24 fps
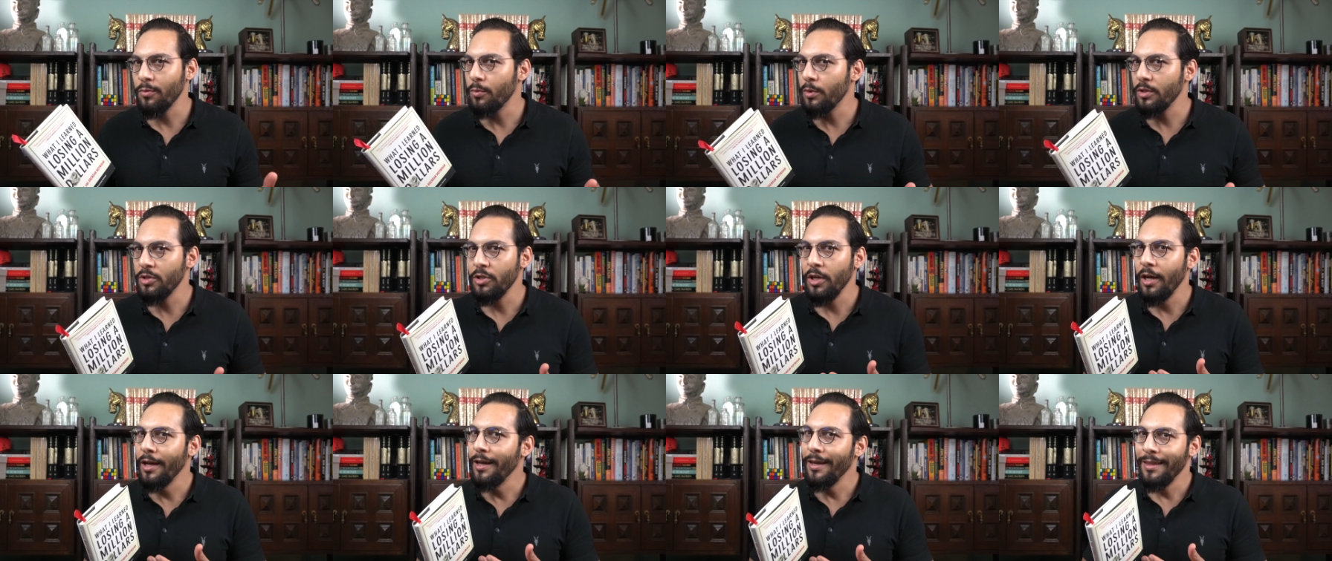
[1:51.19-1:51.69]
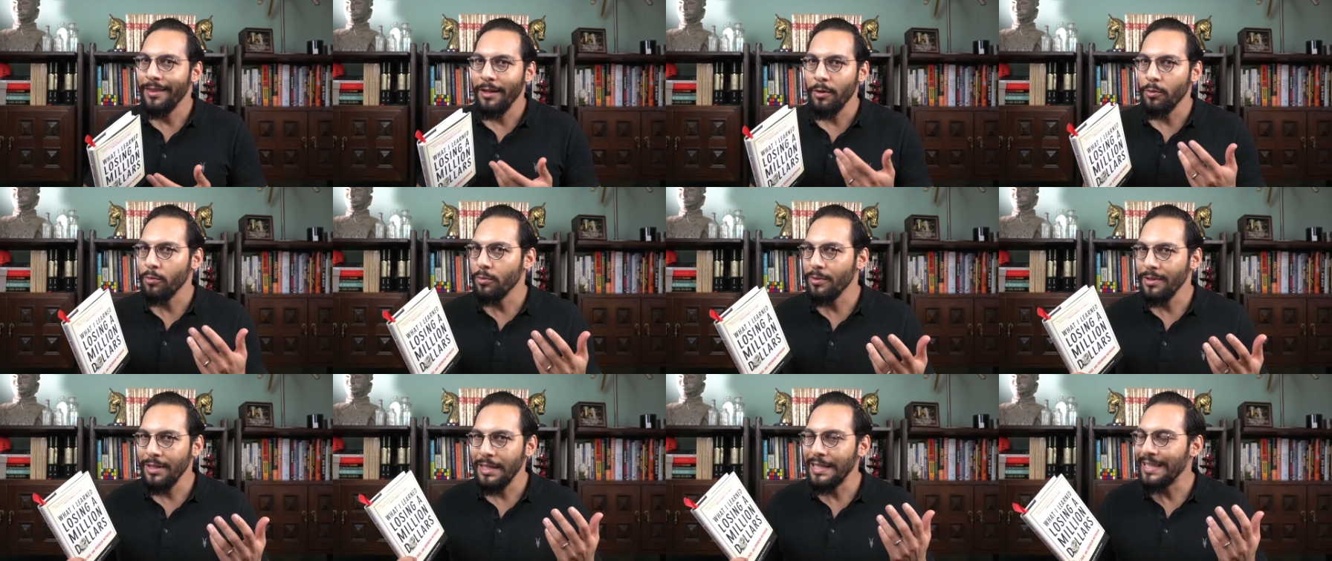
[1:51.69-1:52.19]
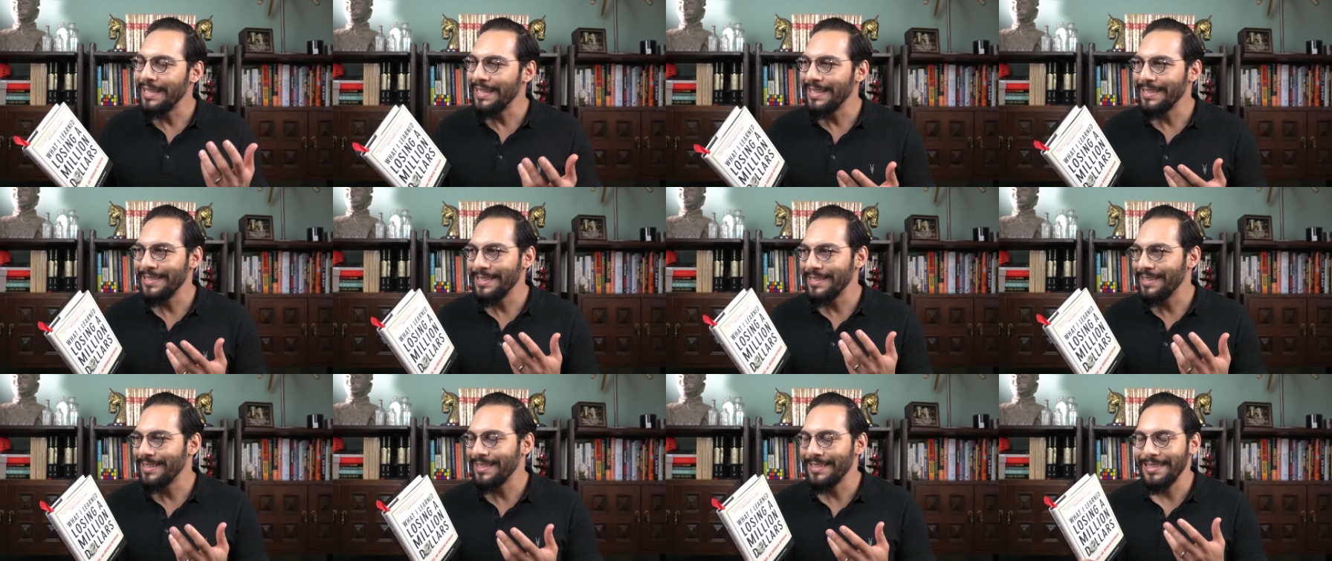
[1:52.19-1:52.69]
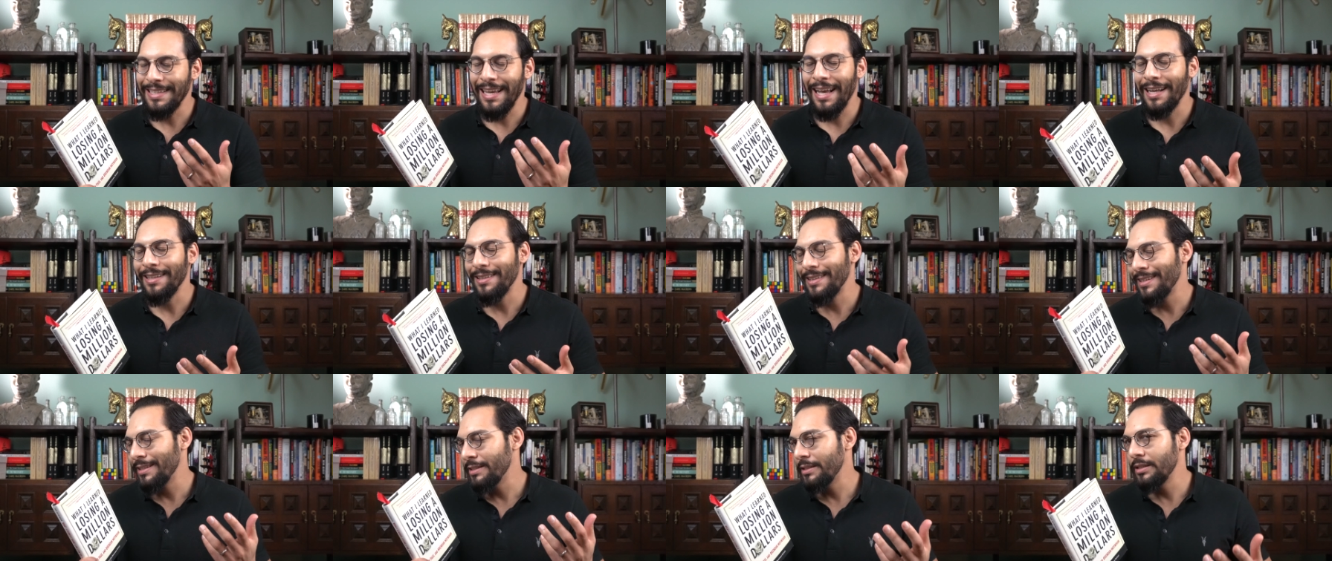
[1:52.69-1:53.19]
which there really isn't
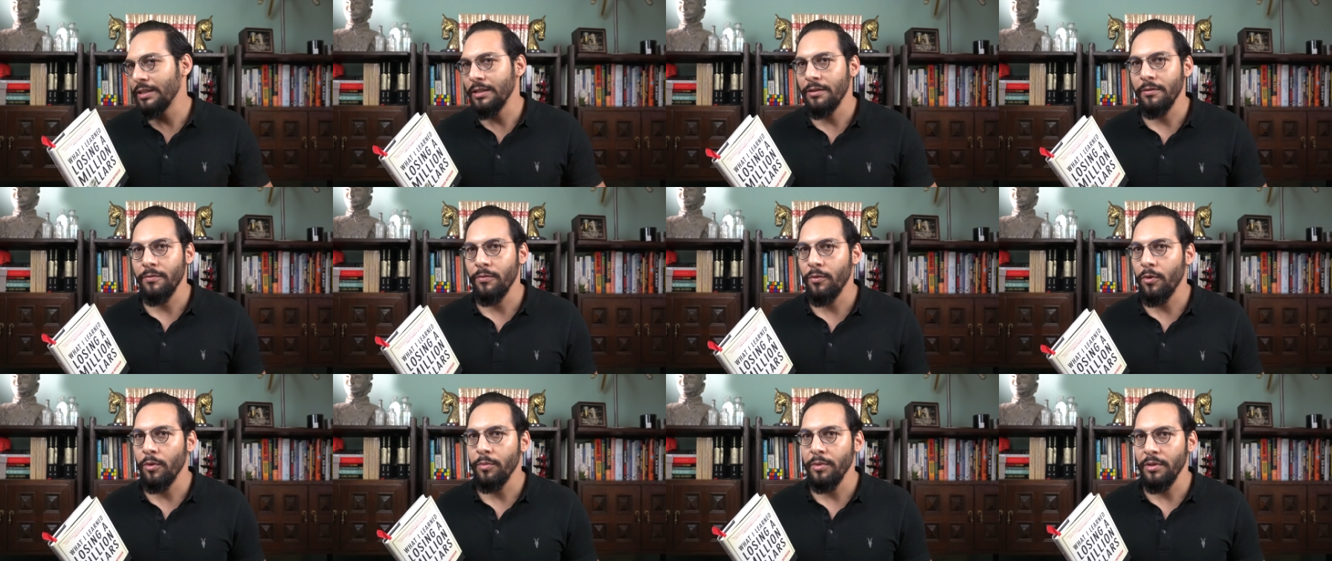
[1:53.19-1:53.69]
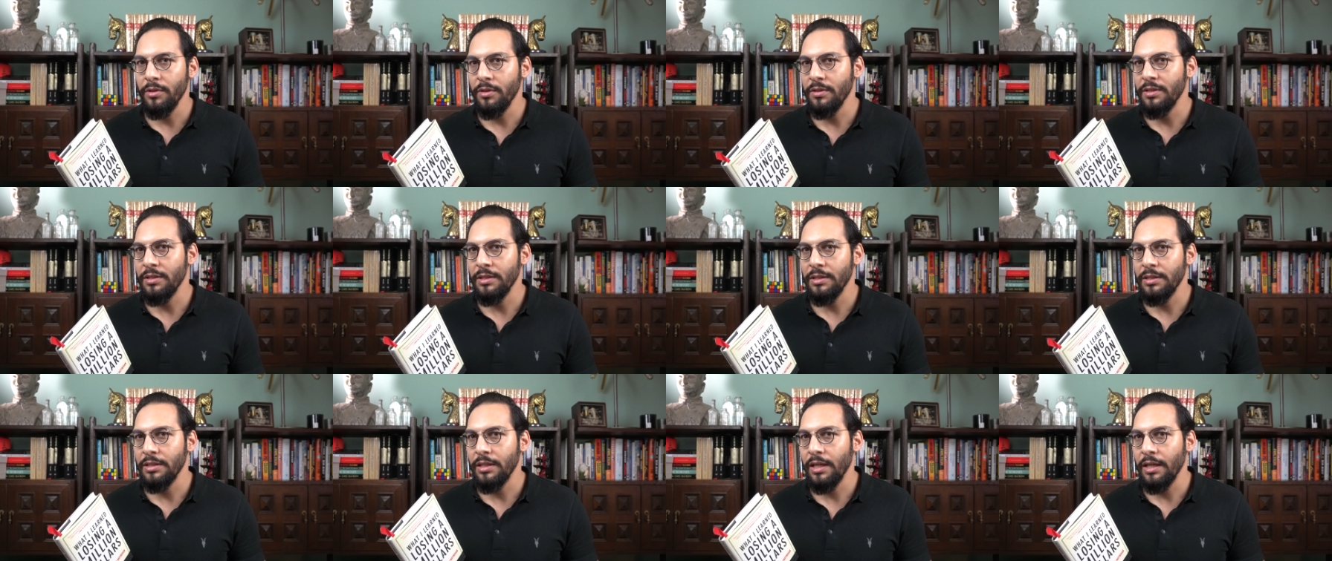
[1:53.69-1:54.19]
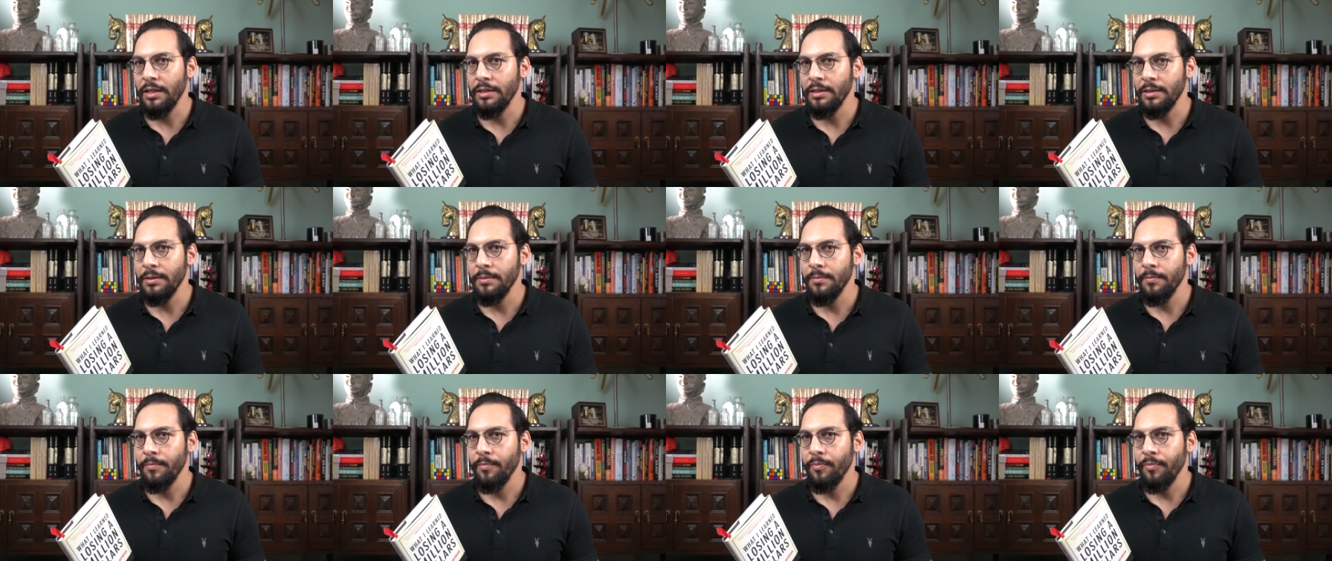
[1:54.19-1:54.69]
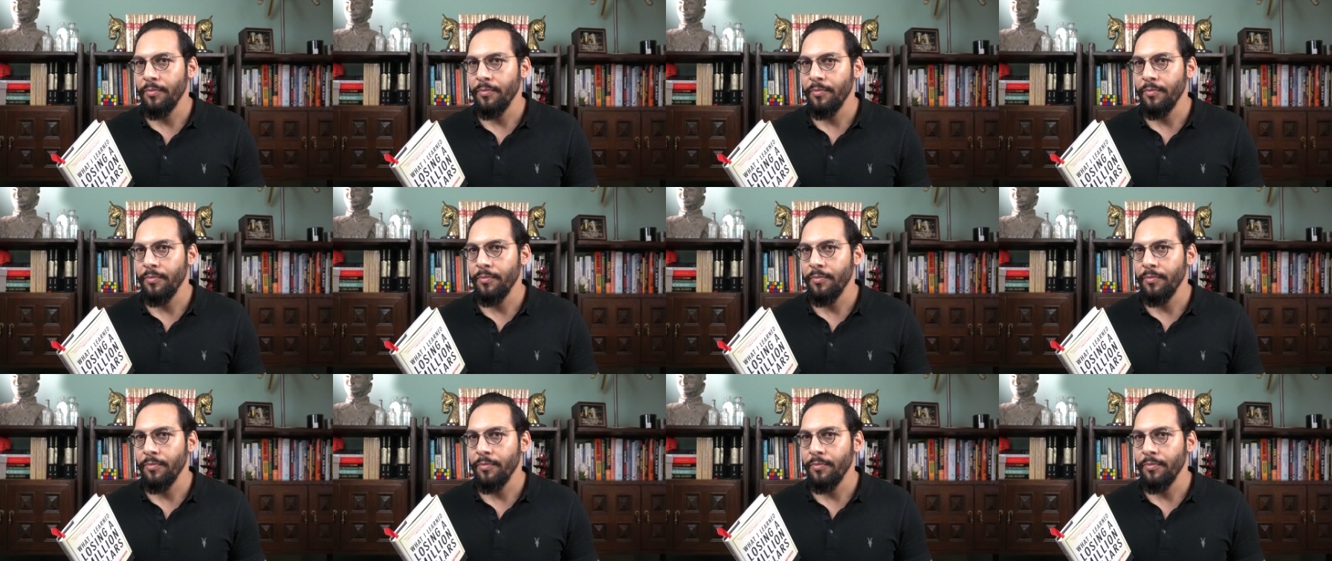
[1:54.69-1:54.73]
exactly a secret formula to success.